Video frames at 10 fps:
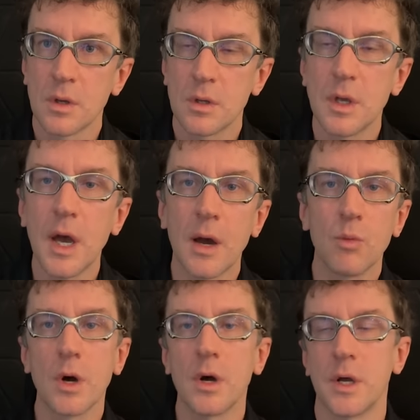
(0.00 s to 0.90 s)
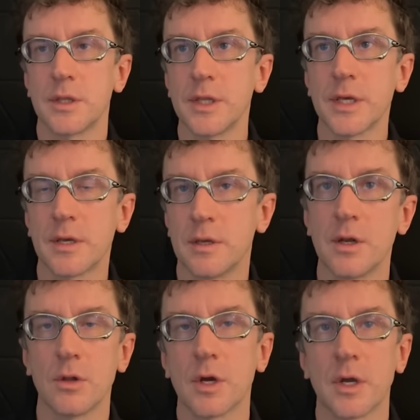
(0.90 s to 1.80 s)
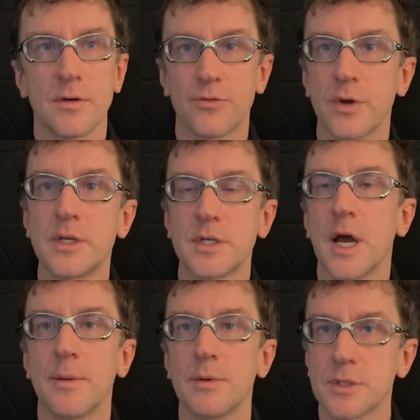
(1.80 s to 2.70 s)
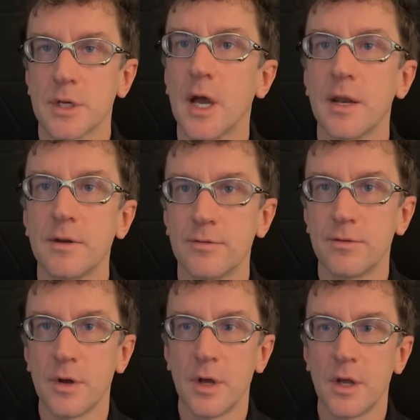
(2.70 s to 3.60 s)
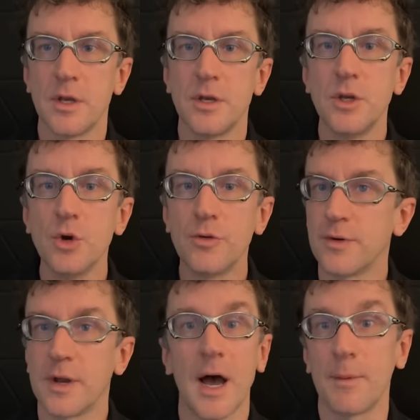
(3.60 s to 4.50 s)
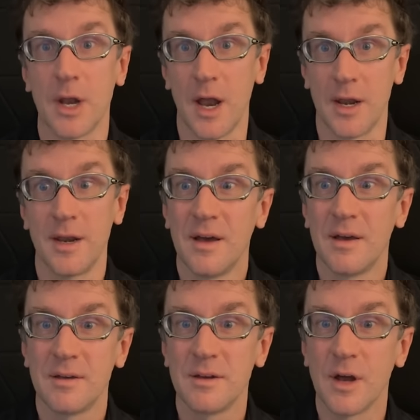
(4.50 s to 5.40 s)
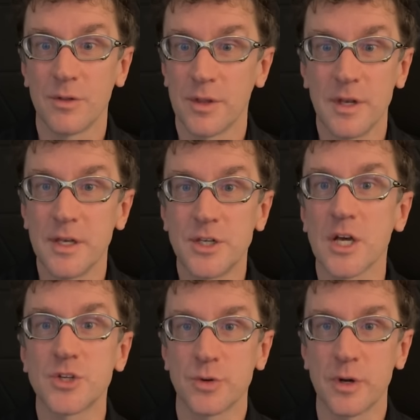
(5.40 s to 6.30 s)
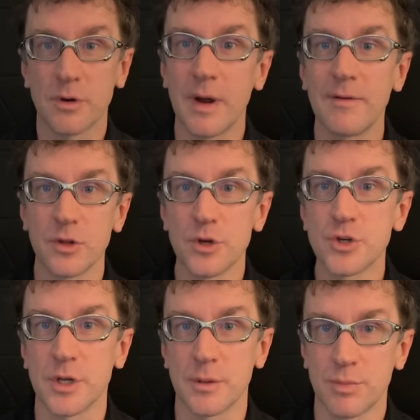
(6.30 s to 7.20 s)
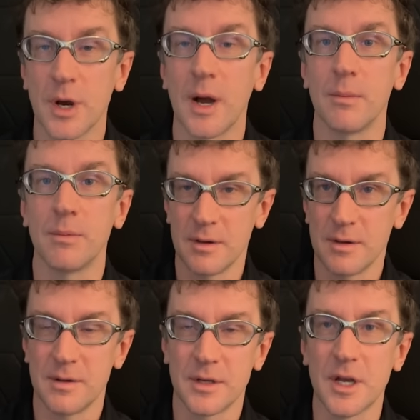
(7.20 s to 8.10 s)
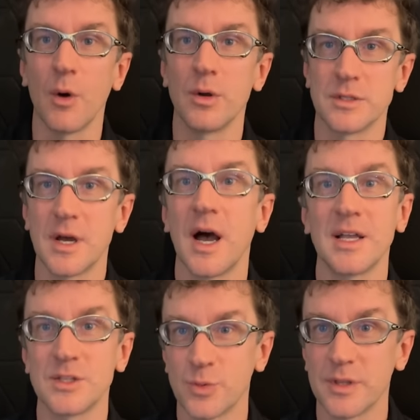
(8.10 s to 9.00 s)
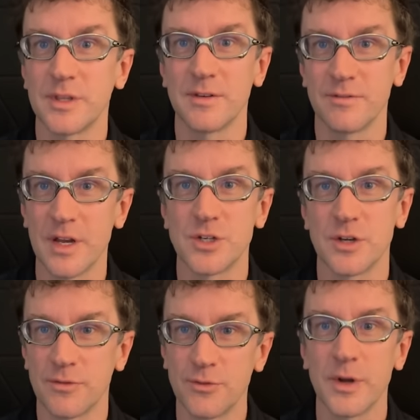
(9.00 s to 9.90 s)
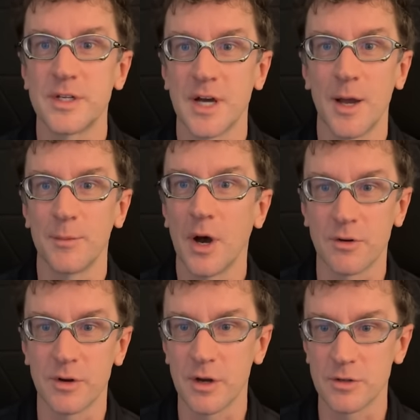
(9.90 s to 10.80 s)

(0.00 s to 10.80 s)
Yeah, well, I think, you know, look, free time is a kind of new phenomenon. You know, the Industrial Revolution probably coincides with the invention of free time one hundred years